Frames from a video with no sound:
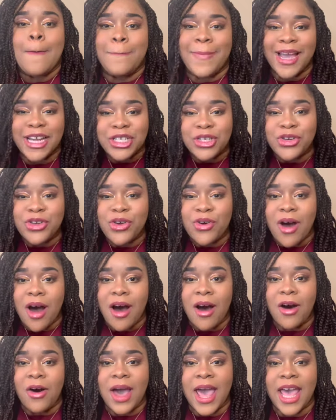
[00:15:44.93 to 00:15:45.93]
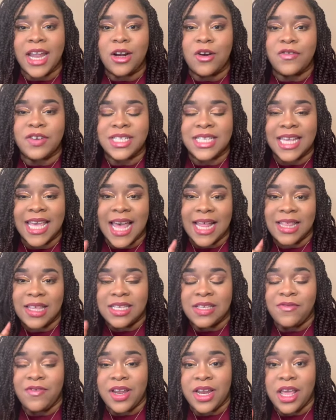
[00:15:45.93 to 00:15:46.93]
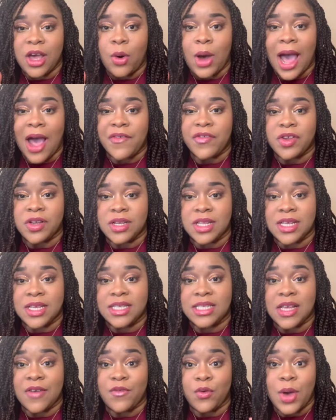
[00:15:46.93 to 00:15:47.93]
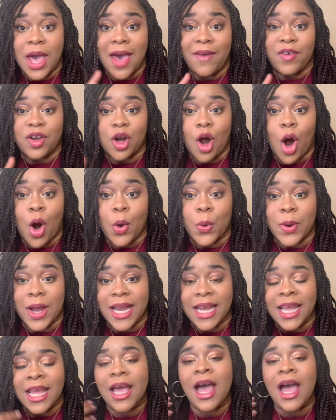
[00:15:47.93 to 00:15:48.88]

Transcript: Make sure you all head over to Kelly's video after this if you haven't already.